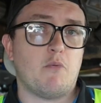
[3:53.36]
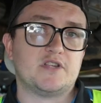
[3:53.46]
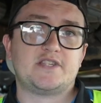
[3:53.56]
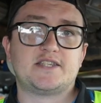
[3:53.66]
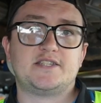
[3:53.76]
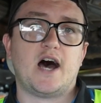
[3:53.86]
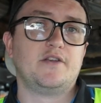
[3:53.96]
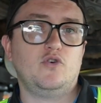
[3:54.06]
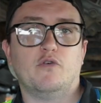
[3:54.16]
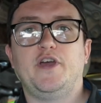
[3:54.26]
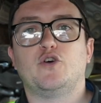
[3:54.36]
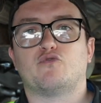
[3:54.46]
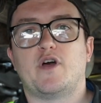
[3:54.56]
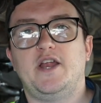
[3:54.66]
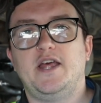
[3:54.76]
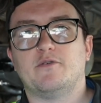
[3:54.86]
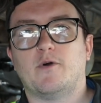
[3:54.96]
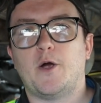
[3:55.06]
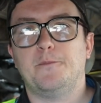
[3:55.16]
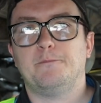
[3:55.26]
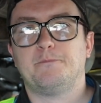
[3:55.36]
Once that's done, your vehicle's ready to hit the road.